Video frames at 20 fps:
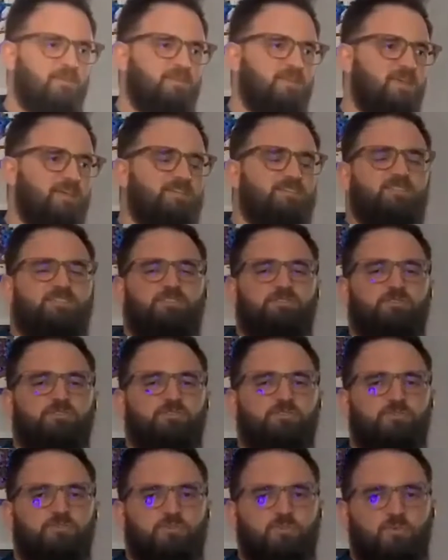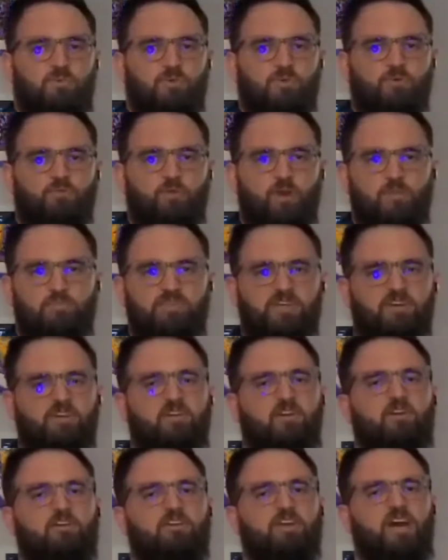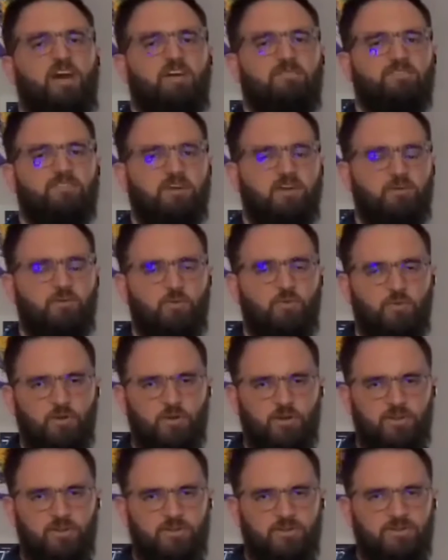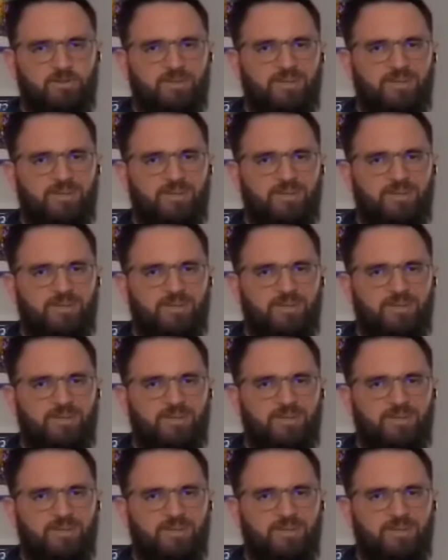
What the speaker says: Thanks to web.archive.org